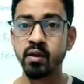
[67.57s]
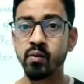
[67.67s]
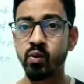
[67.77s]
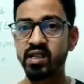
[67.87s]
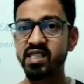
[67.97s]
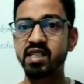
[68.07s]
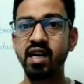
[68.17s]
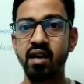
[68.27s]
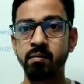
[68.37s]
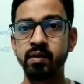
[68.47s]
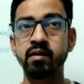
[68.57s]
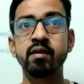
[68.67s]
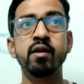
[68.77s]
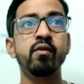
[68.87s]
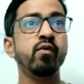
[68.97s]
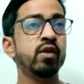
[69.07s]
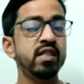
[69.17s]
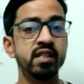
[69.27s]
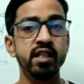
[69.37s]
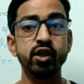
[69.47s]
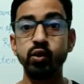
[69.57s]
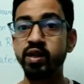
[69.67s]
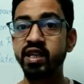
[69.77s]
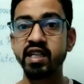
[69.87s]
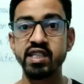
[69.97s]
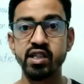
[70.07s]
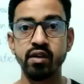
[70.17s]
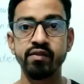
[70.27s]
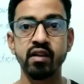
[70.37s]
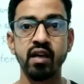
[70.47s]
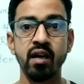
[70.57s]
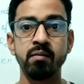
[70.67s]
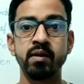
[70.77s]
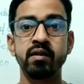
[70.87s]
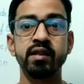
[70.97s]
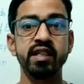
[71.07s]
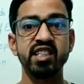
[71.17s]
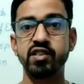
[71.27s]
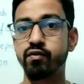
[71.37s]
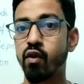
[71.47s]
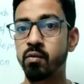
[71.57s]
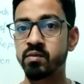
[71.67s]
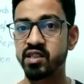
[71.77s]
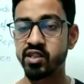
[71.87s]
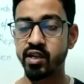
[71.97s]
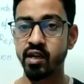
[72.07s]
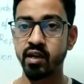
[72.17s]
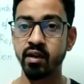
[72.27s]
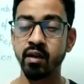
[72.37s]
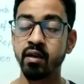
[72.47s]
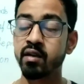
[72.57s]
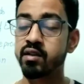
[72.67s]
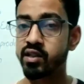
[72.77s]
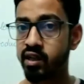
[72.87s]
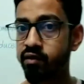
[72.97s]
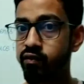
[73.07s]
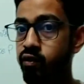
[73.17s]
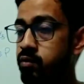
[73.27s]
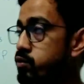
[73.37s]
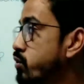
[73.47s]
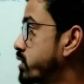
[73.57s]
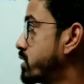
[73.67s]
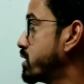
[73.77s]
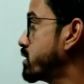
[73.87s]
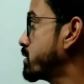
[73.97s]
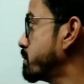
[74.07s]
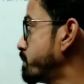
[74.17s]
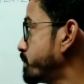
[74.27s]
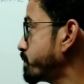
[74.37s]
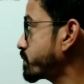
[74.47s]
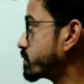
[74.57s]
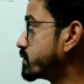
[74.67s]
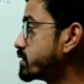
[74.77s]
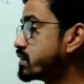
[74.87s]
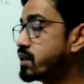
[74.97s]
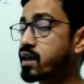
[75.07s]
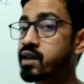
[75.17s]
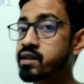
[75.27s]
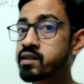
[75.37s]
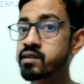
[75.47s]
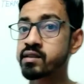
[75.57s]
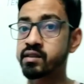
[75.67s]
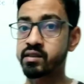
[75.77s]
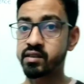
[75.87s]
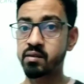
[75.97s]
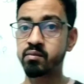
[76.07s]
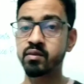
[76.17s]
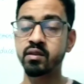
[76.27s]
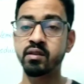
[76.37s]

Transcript: what is carbon, what is the unique nature of the carbon, its forms chain form to others, and some